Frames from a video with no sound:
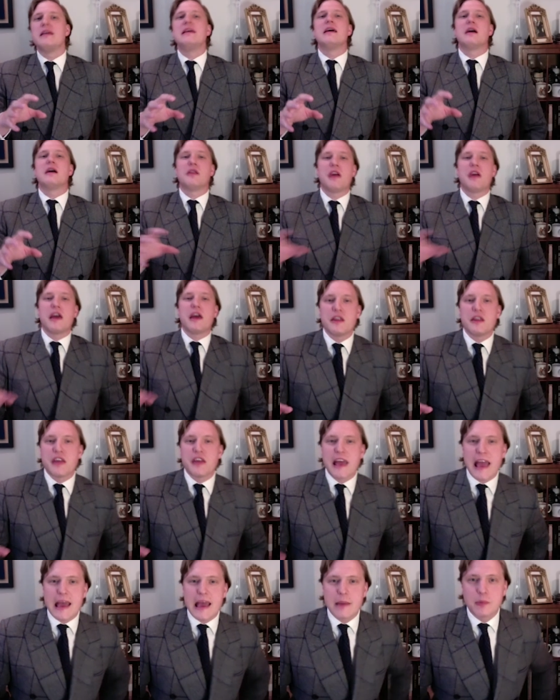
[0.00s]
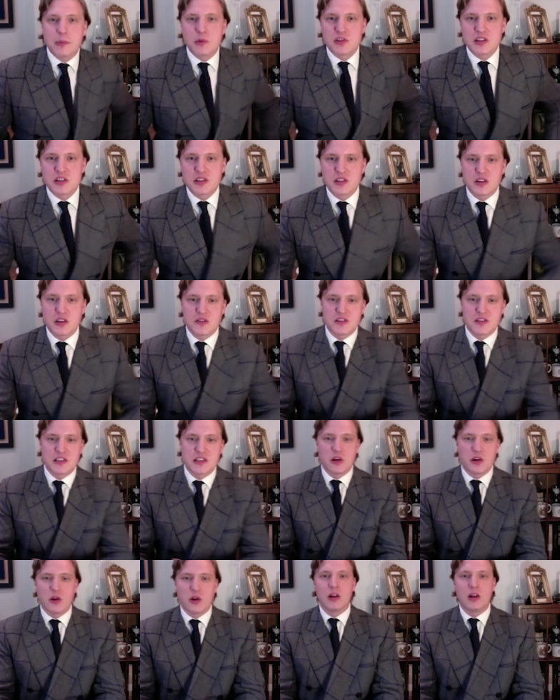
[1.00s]
are they able to sort of
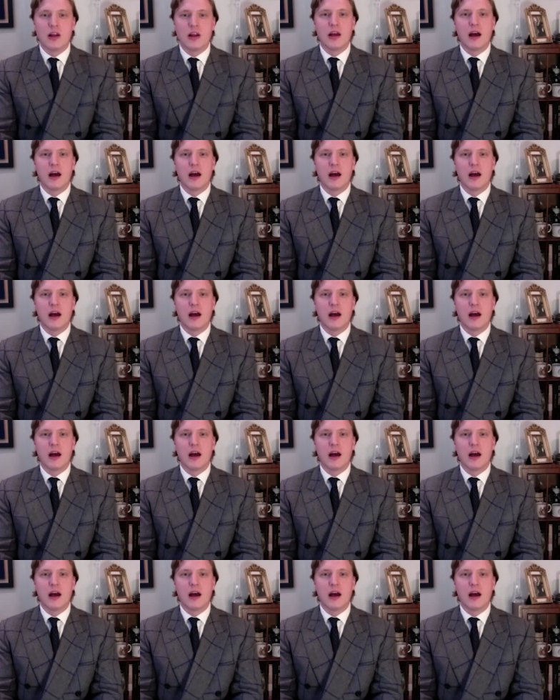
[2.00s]
still